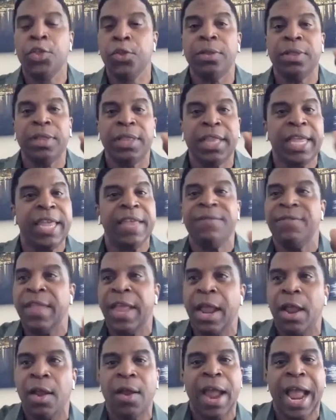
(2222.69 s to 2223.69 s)
You'd
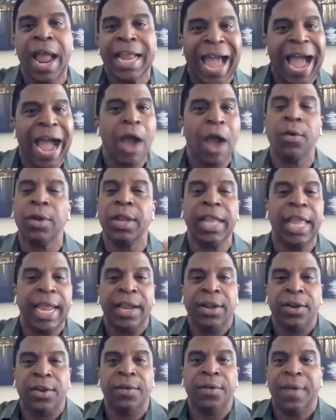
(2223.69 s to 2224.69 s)
leave there an hour
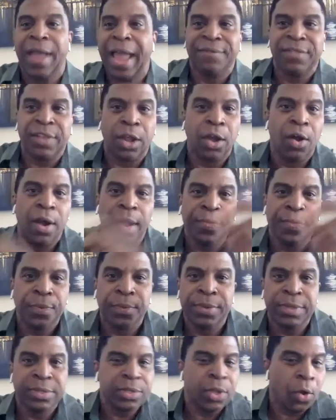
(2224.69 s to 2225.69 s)
later after
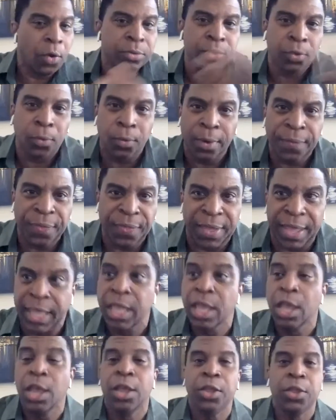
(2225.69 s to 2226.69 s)
going through this whole tour
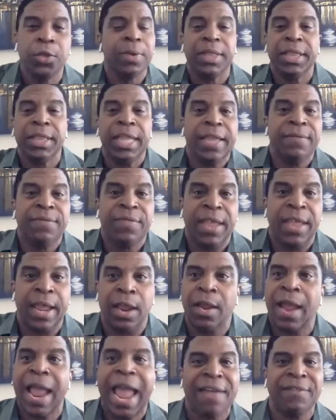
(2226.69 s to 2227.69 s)
thing. You would leave
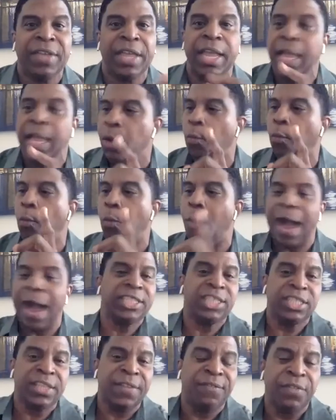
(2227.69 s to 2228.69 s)
there having
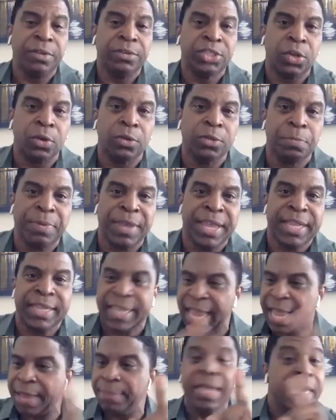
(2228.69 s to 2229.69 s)
watched a few shows
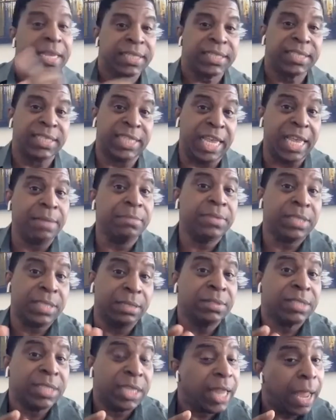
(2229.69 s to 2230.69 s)
being taped, seen
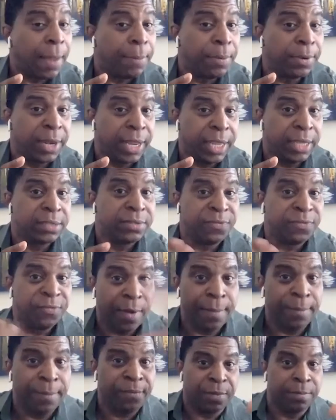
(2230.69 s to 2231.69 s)
some celebrities
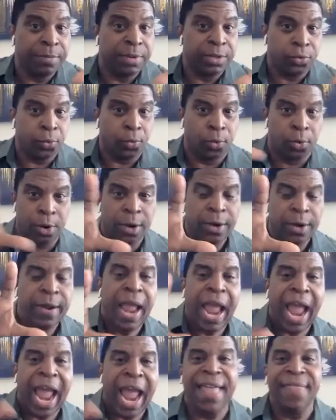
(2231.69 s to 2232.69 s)
from, mm-hmm. from the tour,
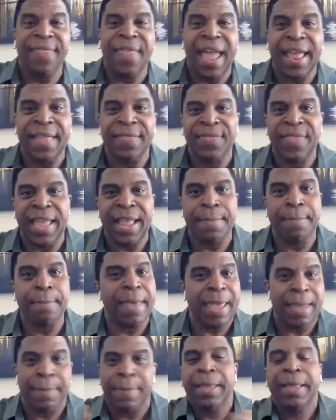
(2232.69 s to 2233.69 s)
and, and
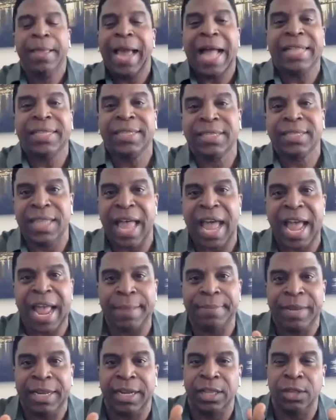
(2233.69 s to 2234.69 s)
then maybe gotten
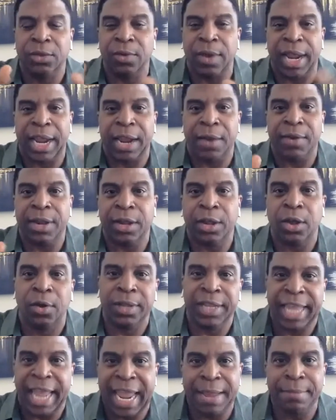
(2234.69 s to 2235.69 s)
slimed in a little area
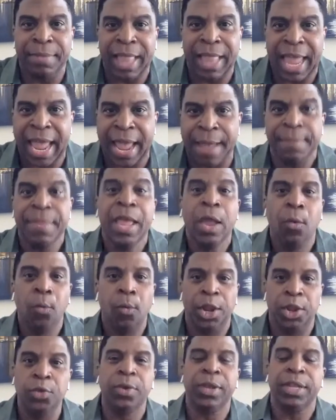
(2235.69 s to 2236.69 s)
called Game Lab
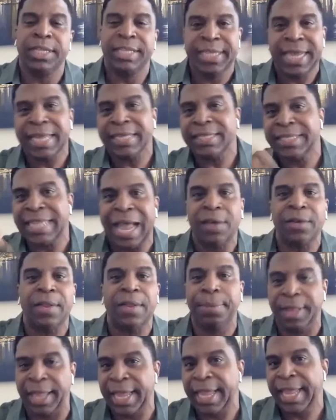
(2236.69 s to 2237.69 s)
where you oh, could test yeah.
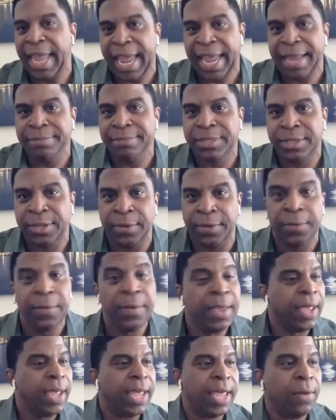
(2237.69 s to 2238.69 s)
out and play games
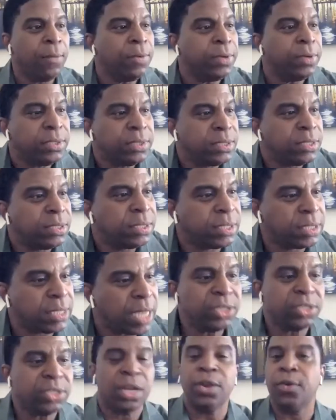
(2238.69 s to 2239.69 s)
too. It was
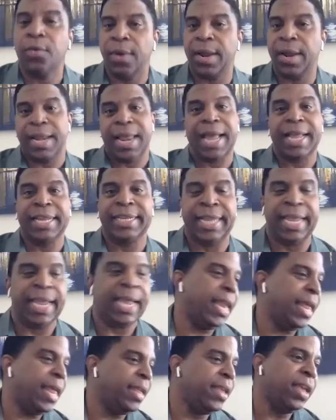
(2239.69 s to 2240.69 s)
such a great idea.